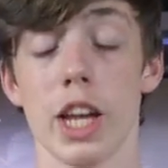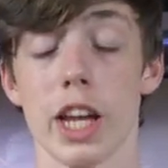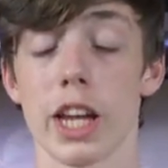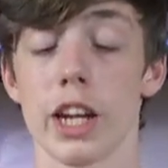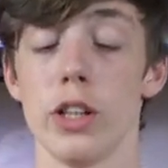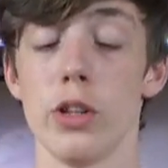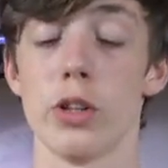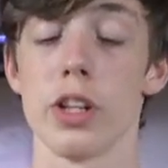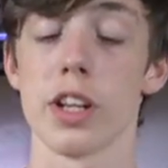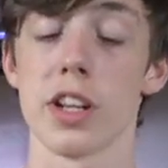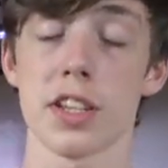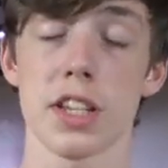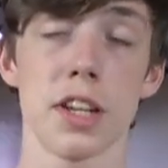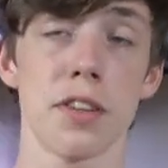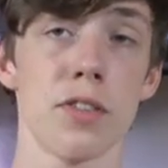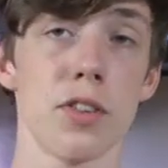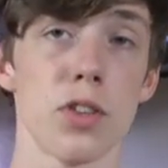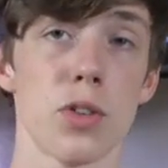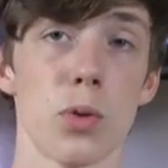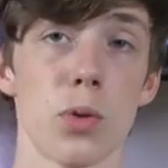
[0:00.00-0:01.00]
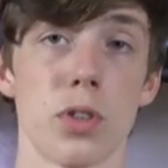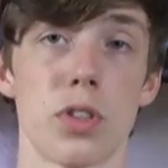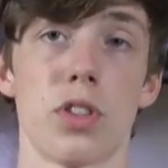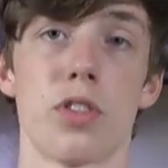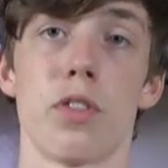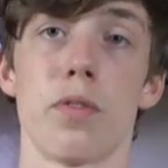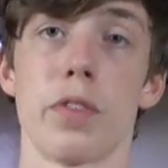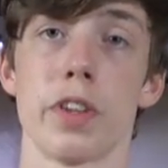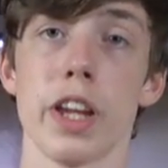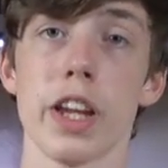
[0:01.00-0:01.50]
including several
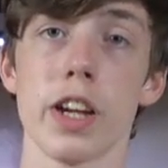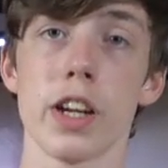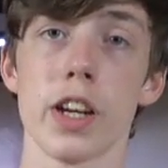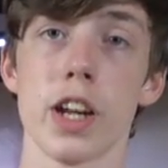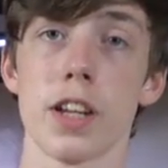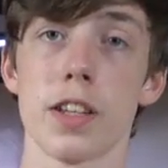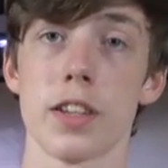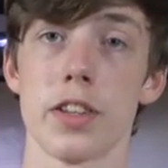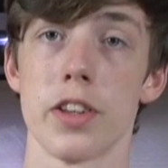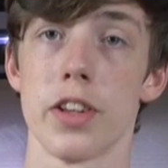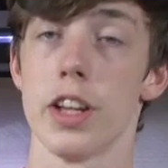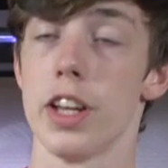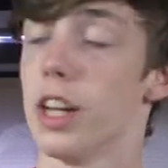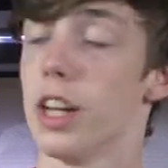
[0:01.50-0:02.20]
sources from the internet